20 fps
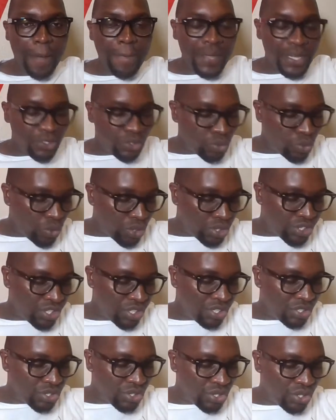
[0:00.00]
coming to
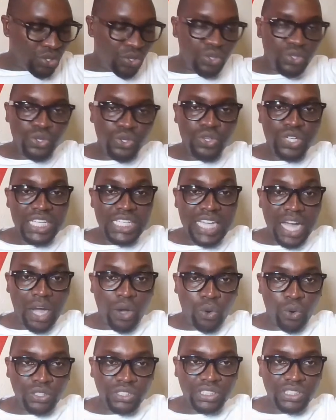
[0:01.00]
Washington. You need
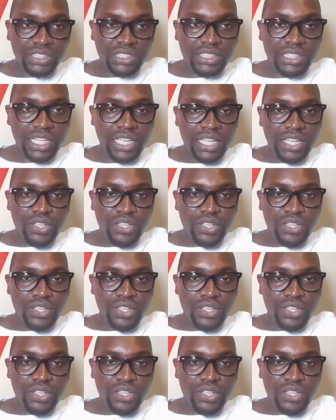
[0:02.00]
a host.